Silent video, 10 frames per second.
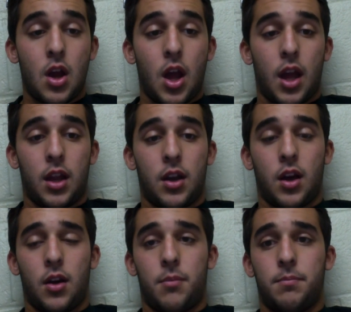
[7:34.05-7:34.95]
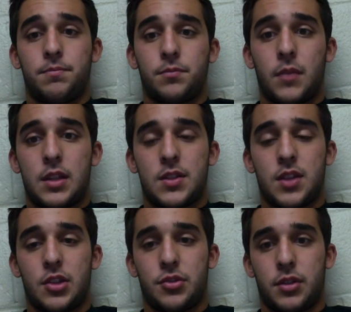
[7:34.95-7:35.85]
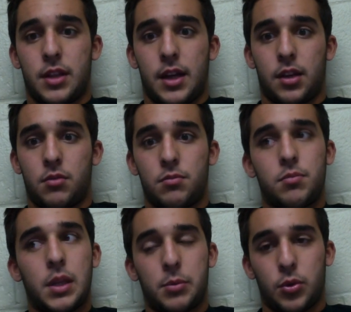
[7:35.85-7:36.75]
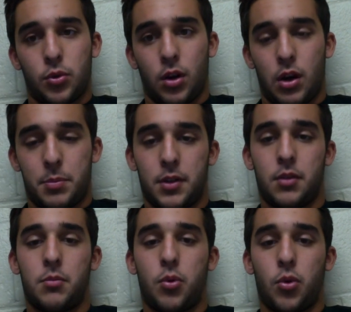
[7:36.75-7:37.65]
and it's essentially like people who grow up in